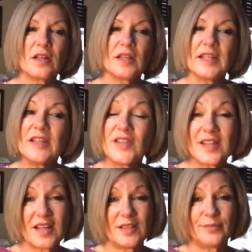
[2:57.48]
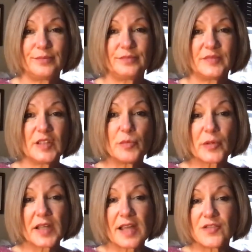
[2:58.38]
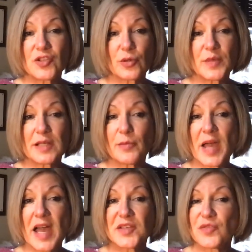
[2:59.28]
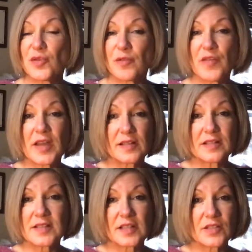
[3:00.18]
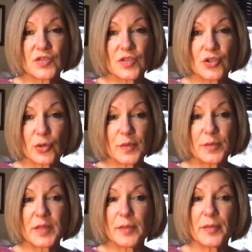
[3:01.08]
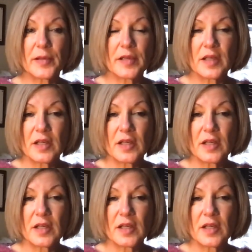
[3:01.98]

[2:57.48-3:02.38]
Even then, Lindbergh gave Germany a pass for their violence against the German people.